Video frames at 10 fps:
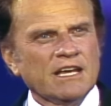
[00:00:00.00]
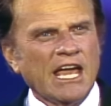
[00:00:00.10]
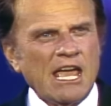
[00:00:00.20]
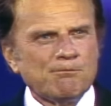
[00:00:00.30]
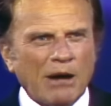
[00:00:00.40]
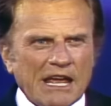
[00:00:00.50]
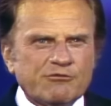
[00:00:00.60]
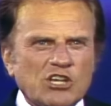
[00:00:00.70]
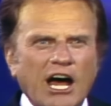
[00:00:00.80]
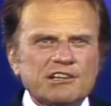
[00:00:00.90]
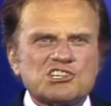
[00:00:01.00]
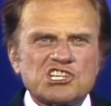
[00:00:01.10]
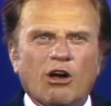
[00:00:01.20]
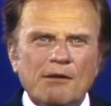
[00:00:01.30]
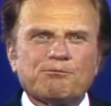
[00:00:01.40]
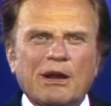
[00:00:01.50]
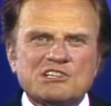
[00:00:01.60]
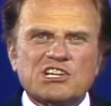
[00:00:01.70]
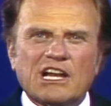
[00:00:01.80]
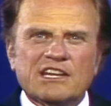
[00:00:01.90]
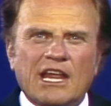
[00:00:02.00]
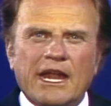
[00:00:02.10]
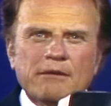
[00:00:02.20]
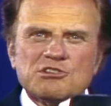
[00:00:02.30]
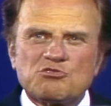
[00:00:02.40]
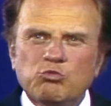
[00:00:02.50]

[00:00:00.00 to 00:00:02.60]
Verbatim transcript: He believed God so implicitly that he was